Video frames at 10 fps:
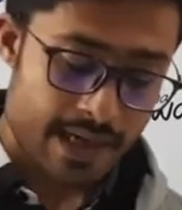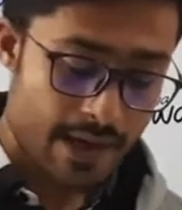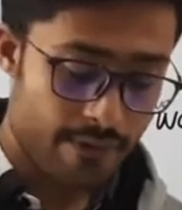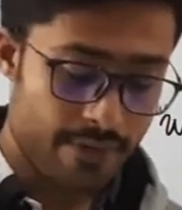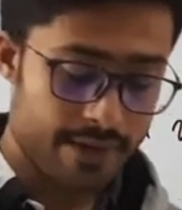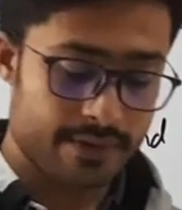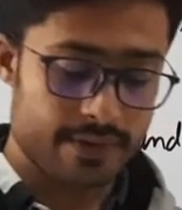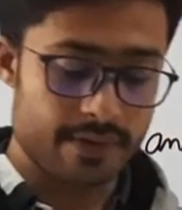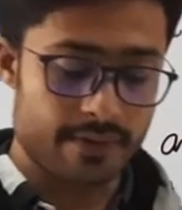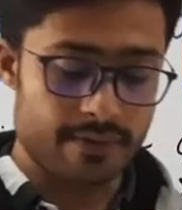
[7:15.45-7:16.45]

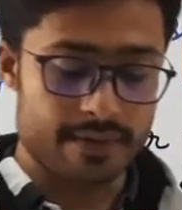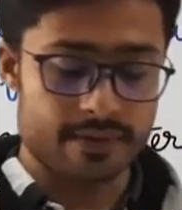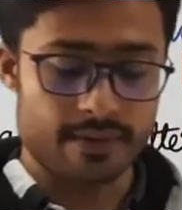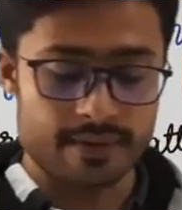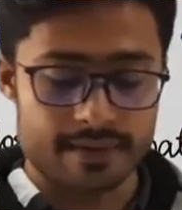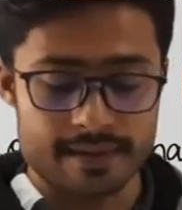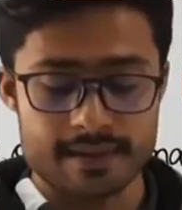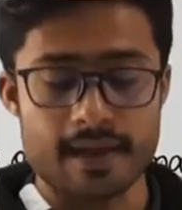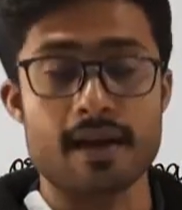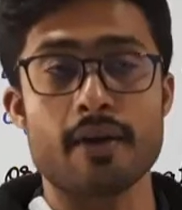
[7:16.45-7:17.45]
Resources
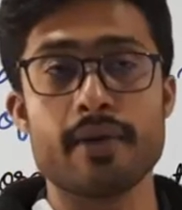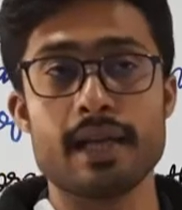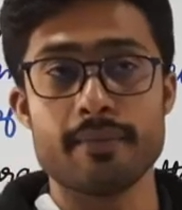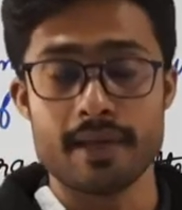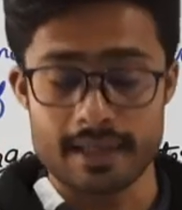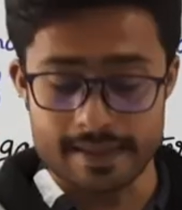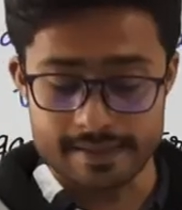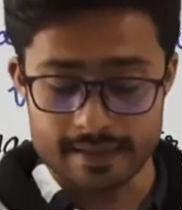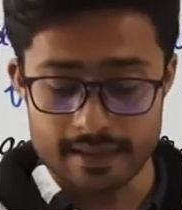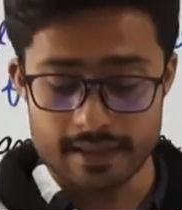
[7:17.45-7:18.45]
are available
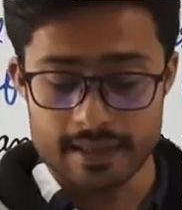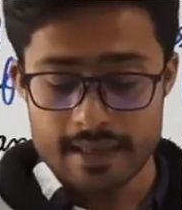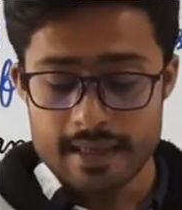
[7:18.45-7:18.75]
easily.